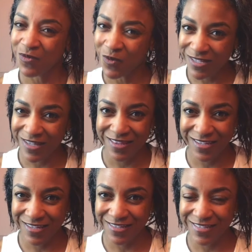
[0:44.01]
one of the
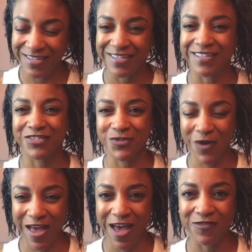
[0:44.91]
things is you
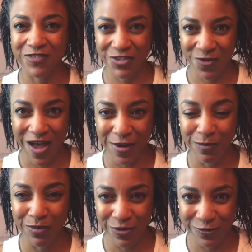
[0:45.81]
have to know how
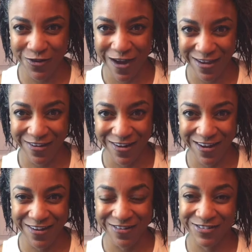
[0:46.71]
to blow dry your
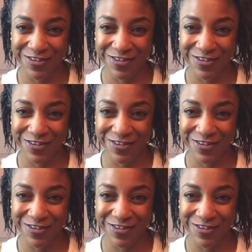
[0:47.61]
hair.